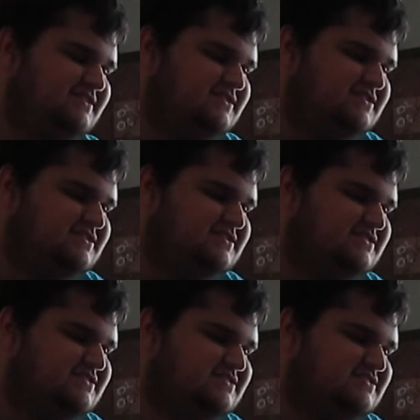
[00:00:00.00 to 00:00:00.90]

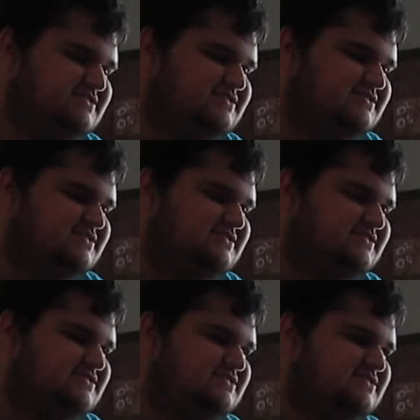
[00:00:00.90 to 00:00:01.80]
No one is speaking in this clip.